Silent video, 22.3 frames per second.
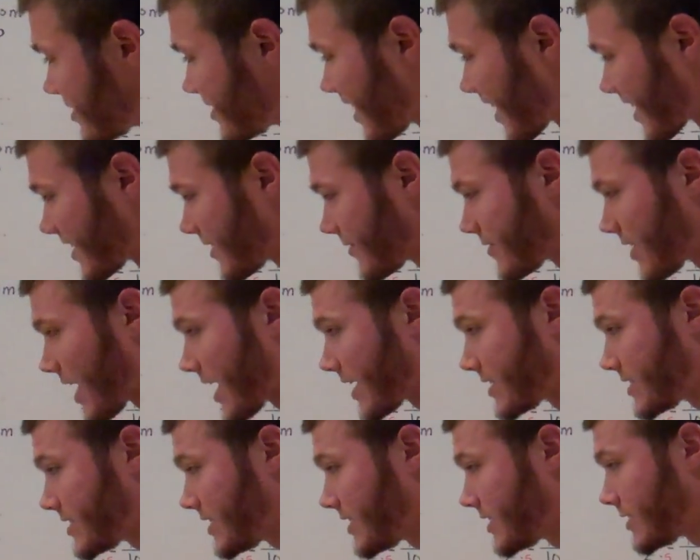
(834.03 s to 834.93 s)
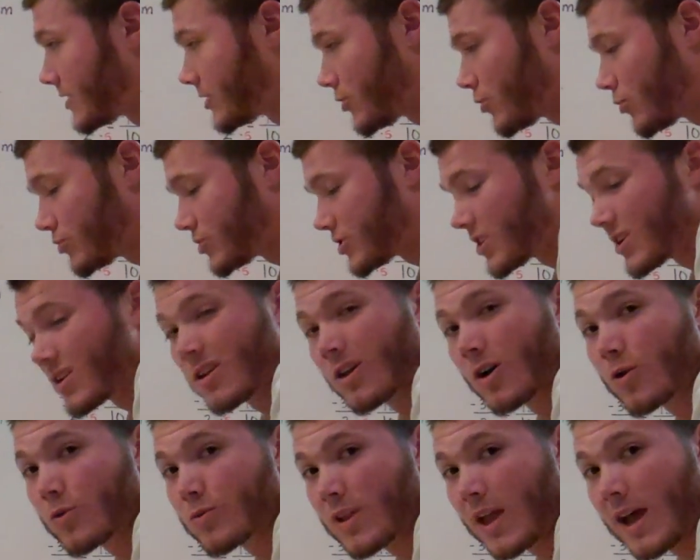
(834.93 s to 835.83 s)
negative 19. You still
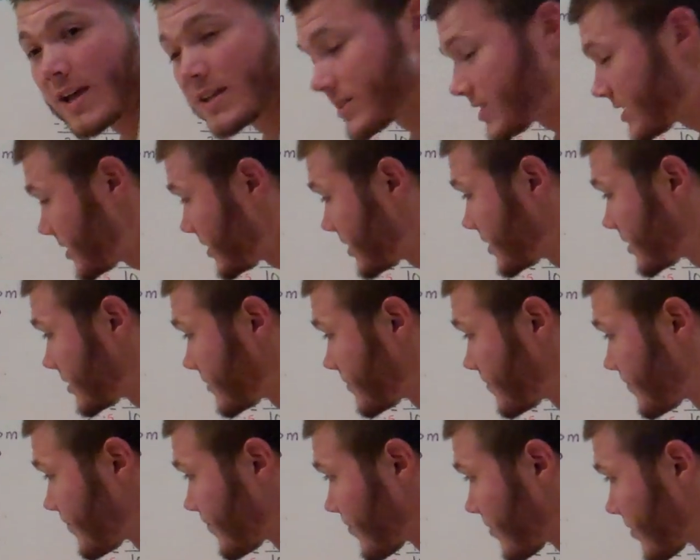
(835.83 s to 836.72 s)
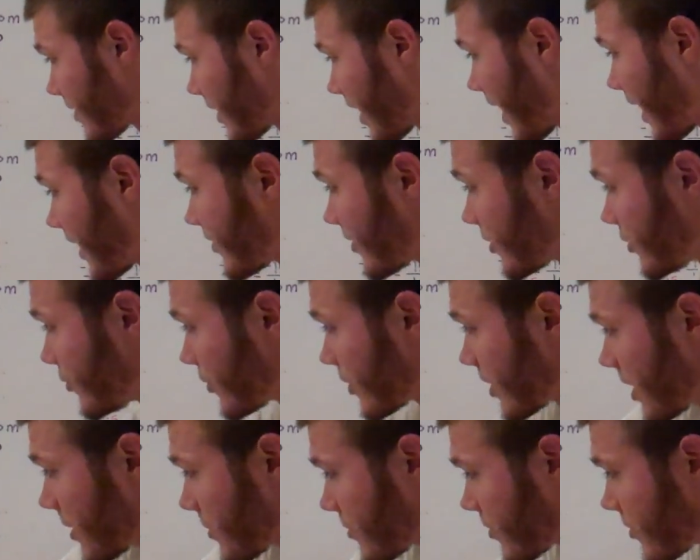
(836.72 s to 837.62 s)
owe 19. And then you
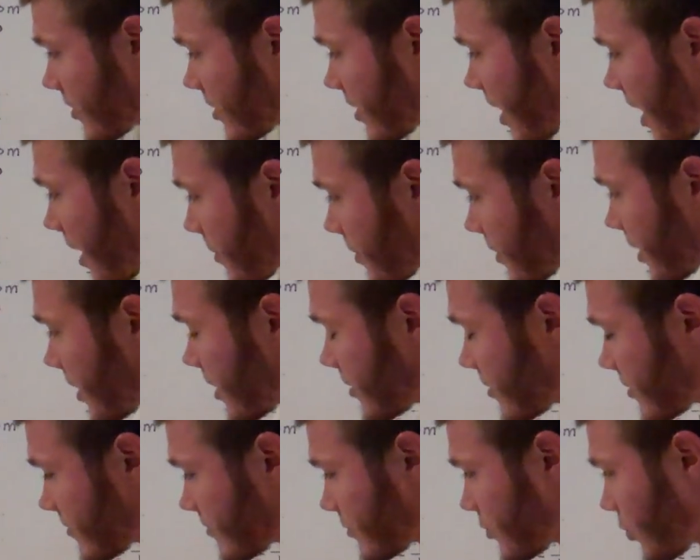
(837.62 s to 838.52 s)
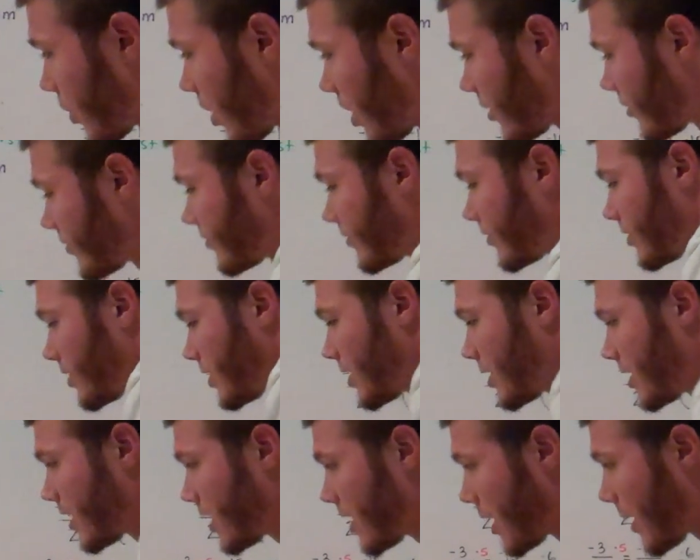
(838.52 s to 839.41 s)
keep the denominator, 12.
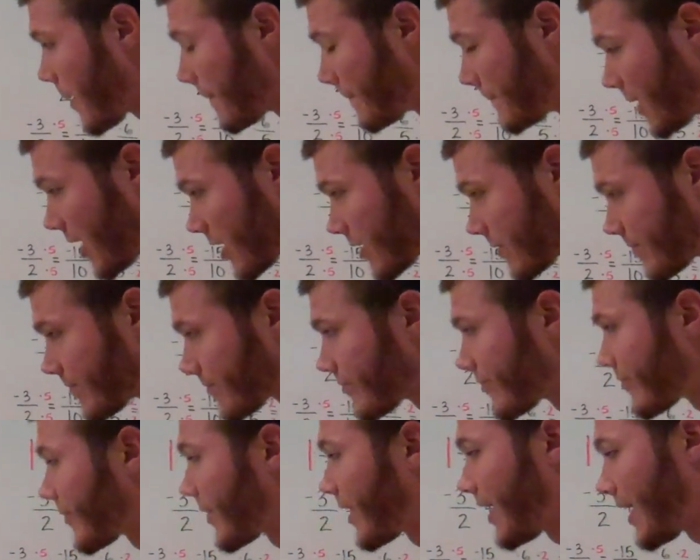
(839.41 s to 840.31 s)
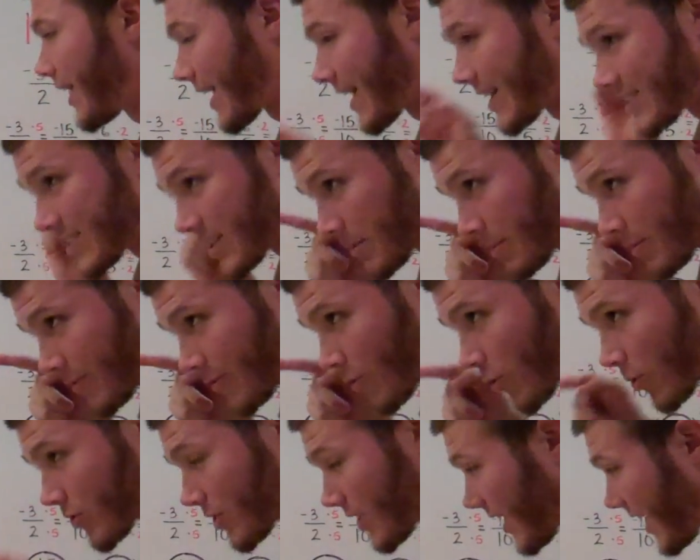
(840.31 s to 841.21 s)
But, like I said
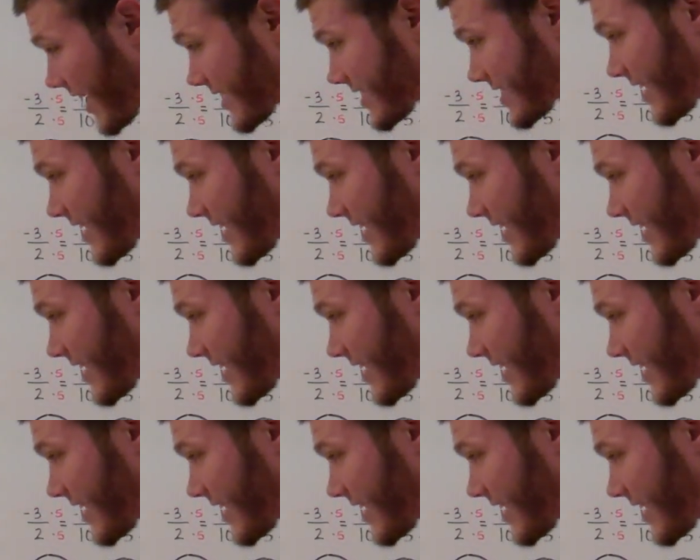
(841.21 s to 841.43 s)
before in the last